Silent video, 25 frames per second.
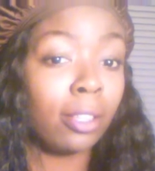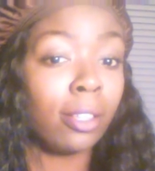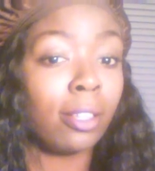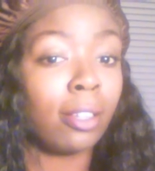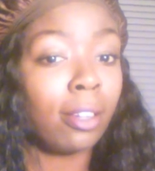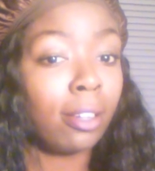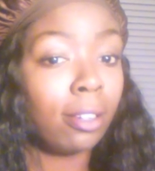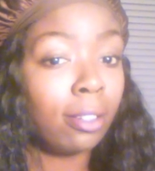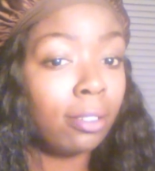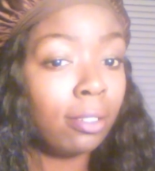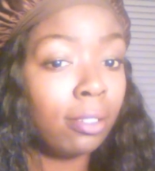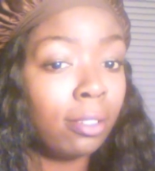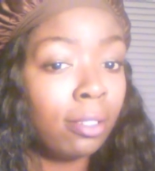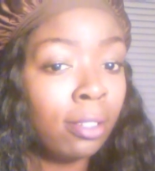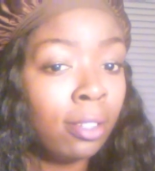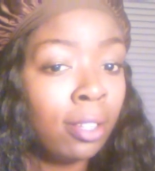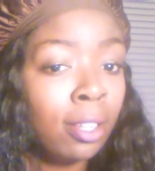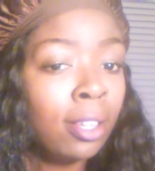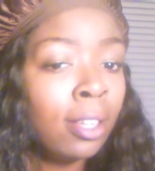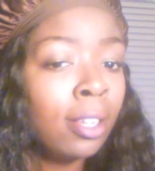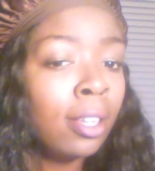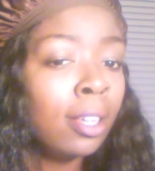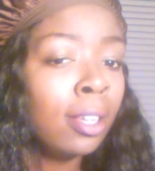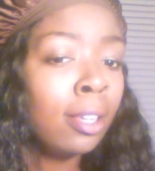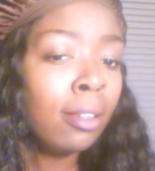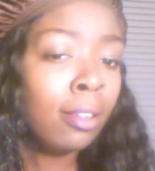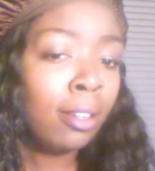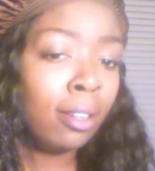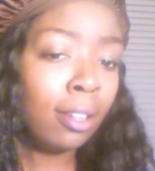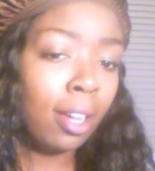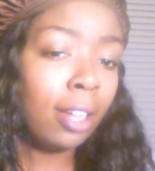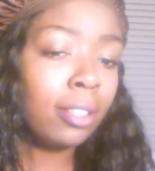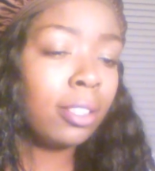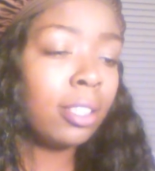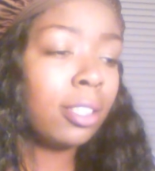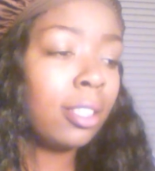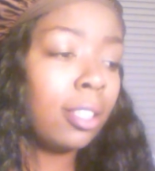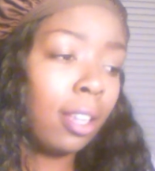that.
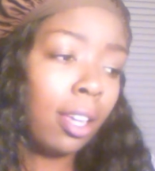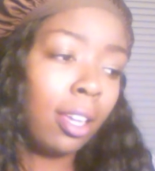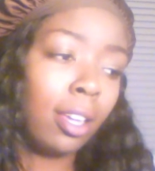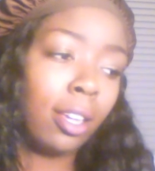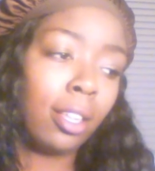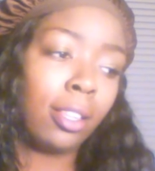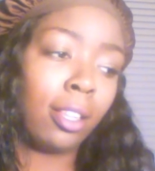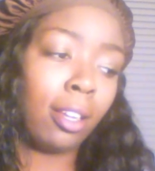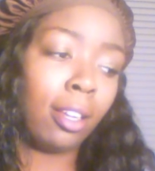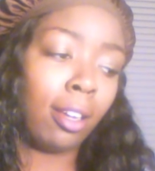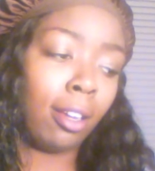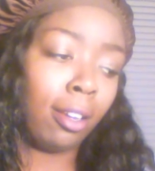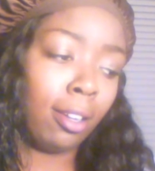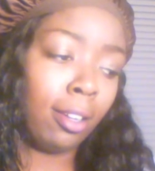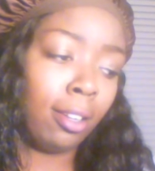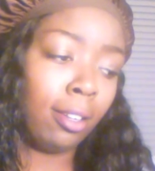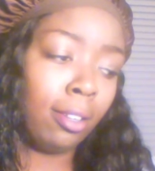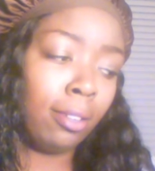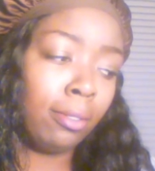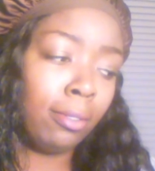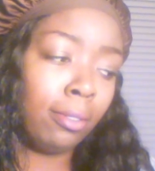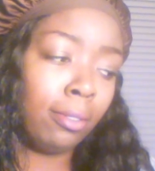Not saying that